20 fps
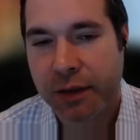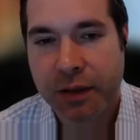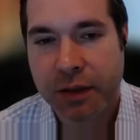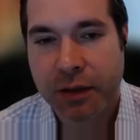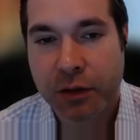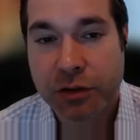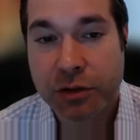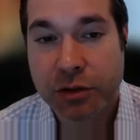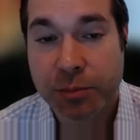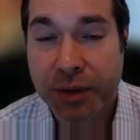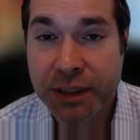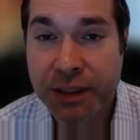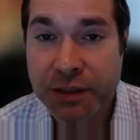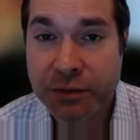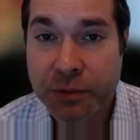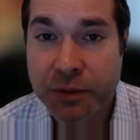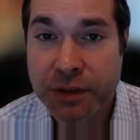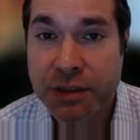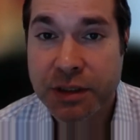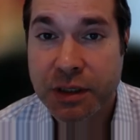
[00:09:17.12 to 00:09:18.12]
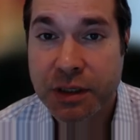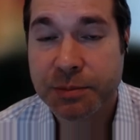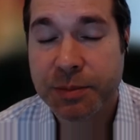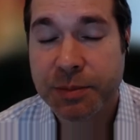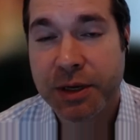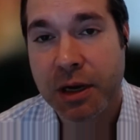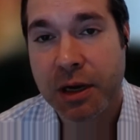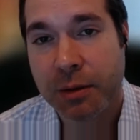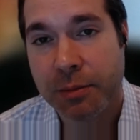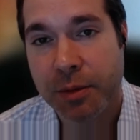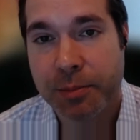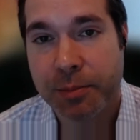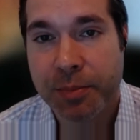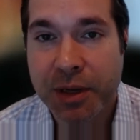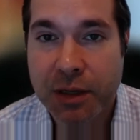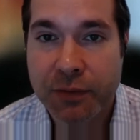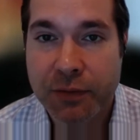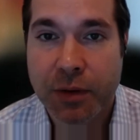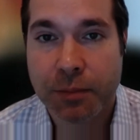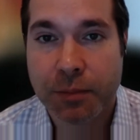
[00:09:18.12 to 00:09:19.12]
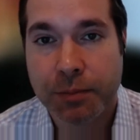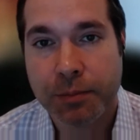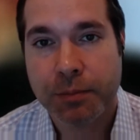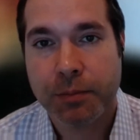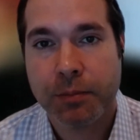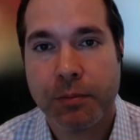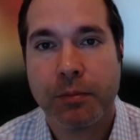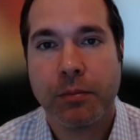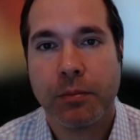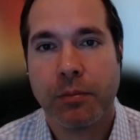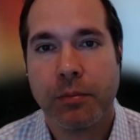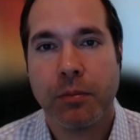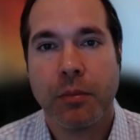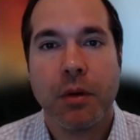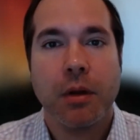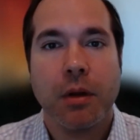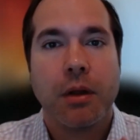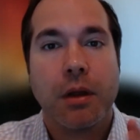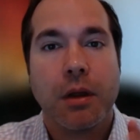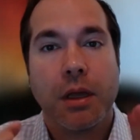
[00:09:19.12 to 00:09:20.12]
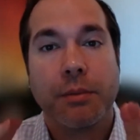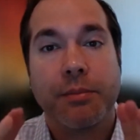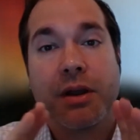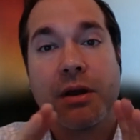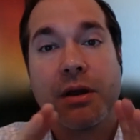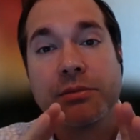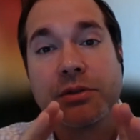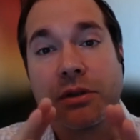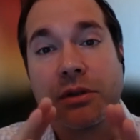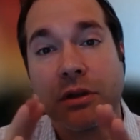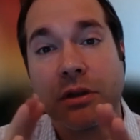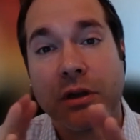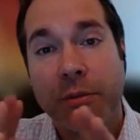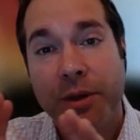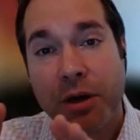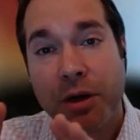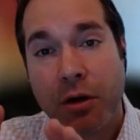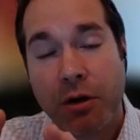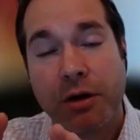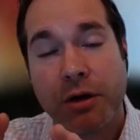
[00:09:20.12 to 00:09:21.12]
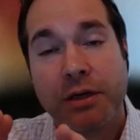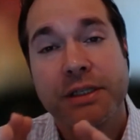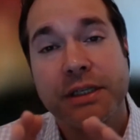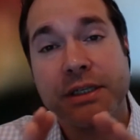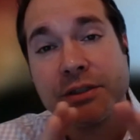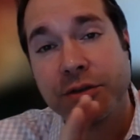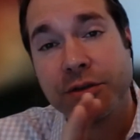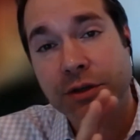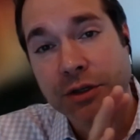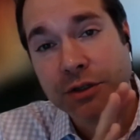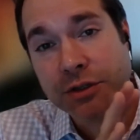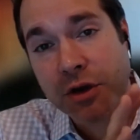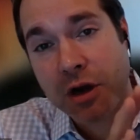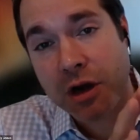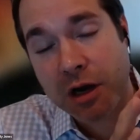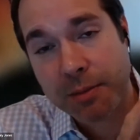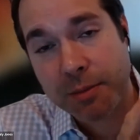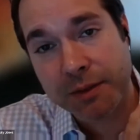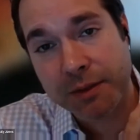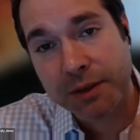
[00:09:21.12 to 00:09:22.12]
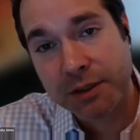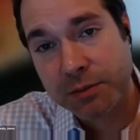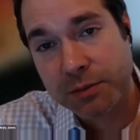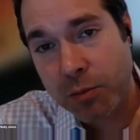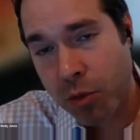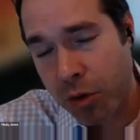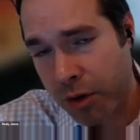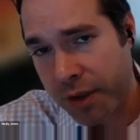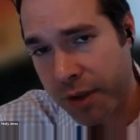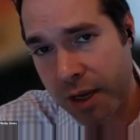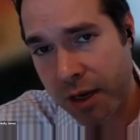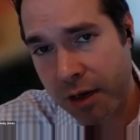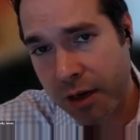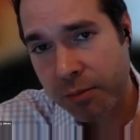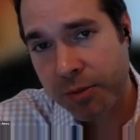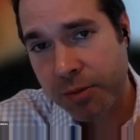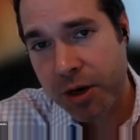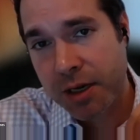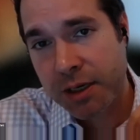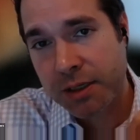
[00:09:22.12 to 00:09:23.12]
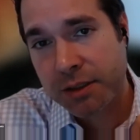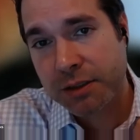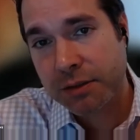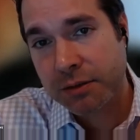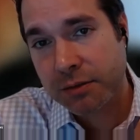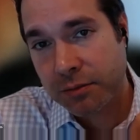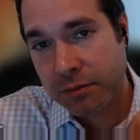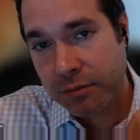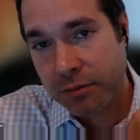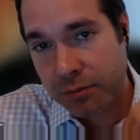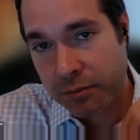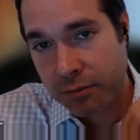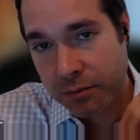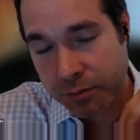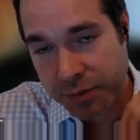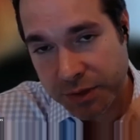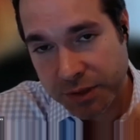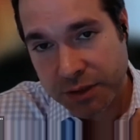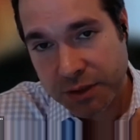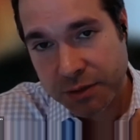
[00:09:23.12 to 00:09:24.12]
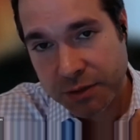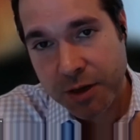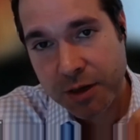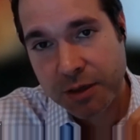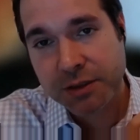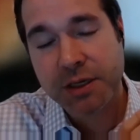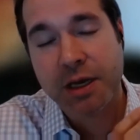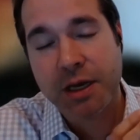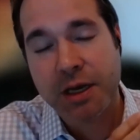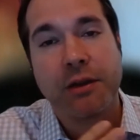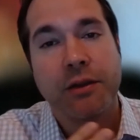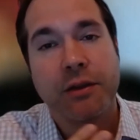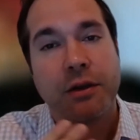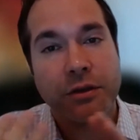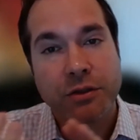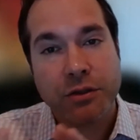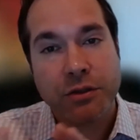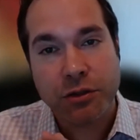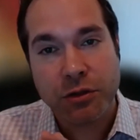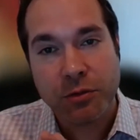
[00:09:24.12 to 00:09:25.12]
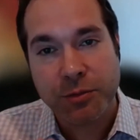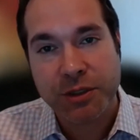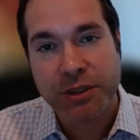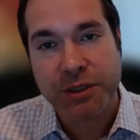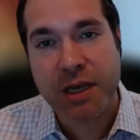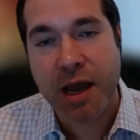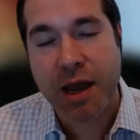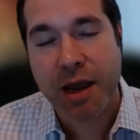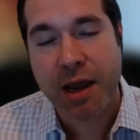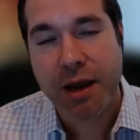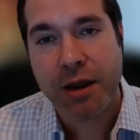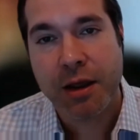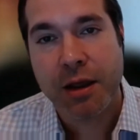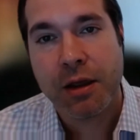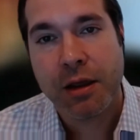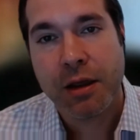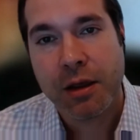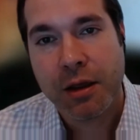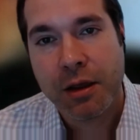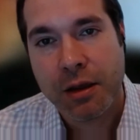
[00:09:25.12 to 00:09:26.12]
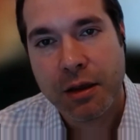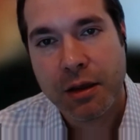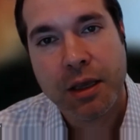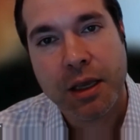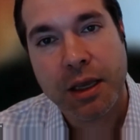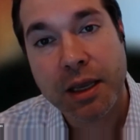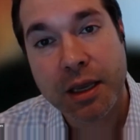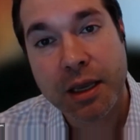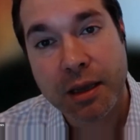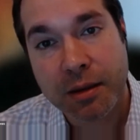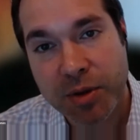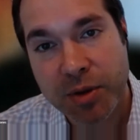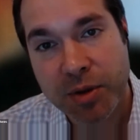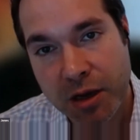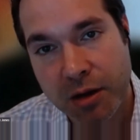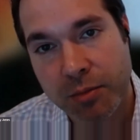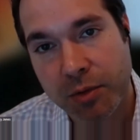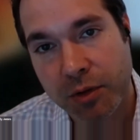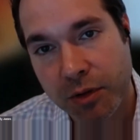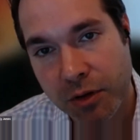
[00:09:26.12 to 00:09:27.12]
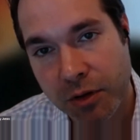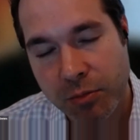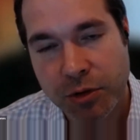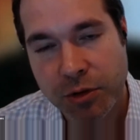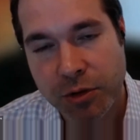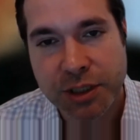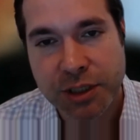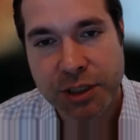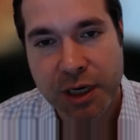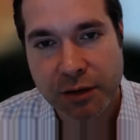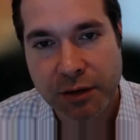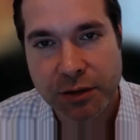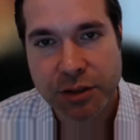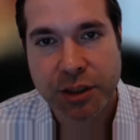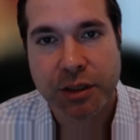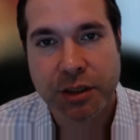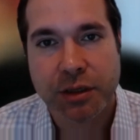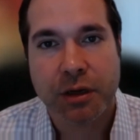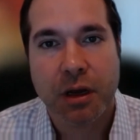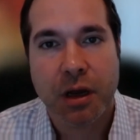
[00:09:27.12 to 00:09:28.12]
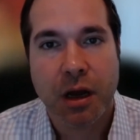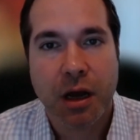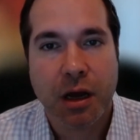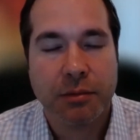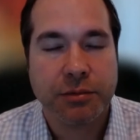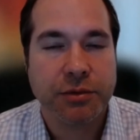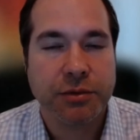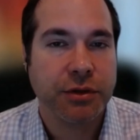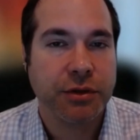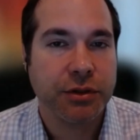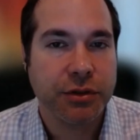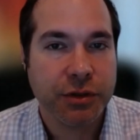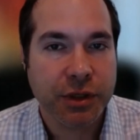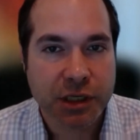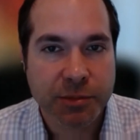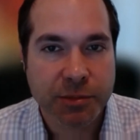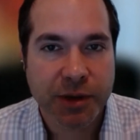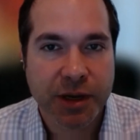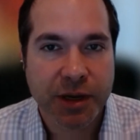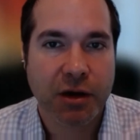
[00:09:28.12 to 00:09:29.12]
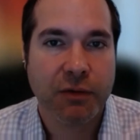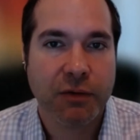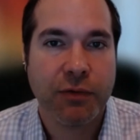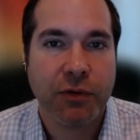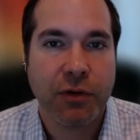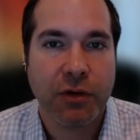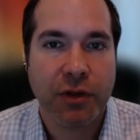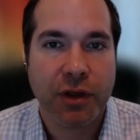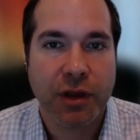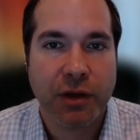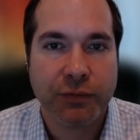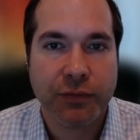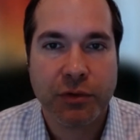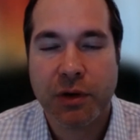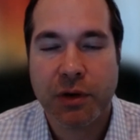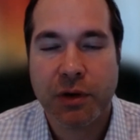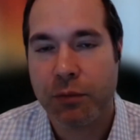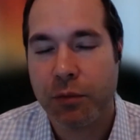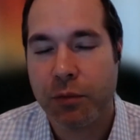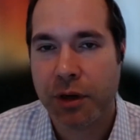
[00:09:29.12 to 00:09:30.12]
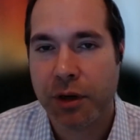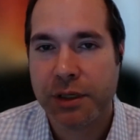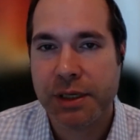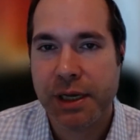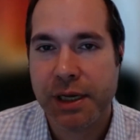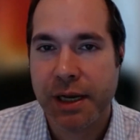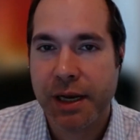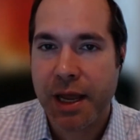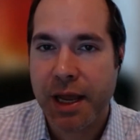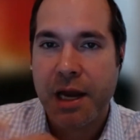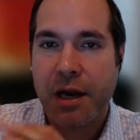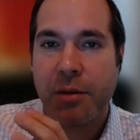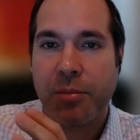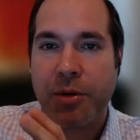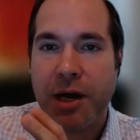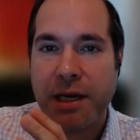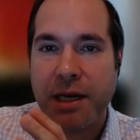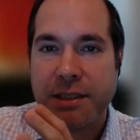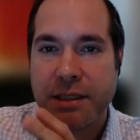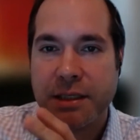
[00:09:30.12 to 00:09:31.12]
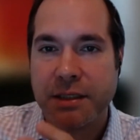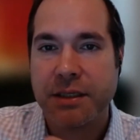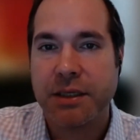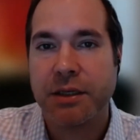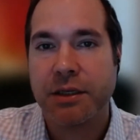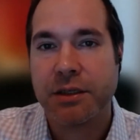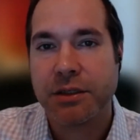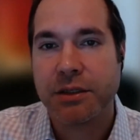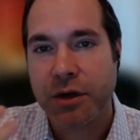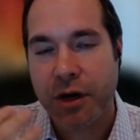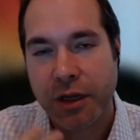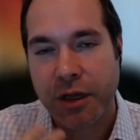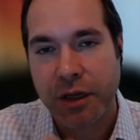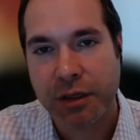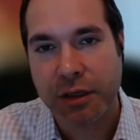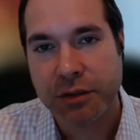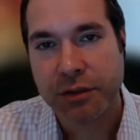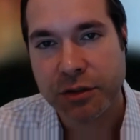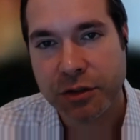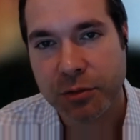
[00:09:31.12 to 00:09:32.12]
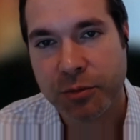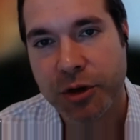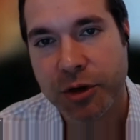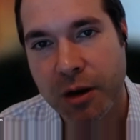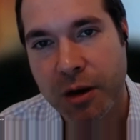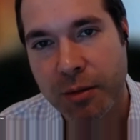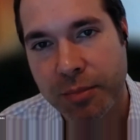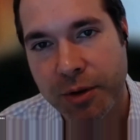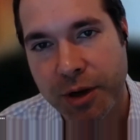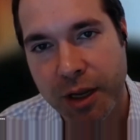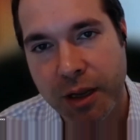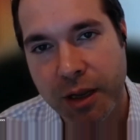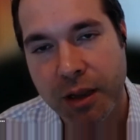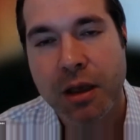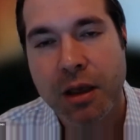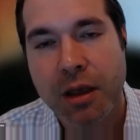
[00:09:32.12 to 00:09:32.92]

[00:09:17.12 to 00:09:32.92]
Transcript: And there's a place where this does become it becomes a little bit harder. It's easier to talk about this more on the enterprise business model side. On the consumer side, it can become a little more challenging. So you do need to be careful if you have worked at enterprises and you're starting a consumer company,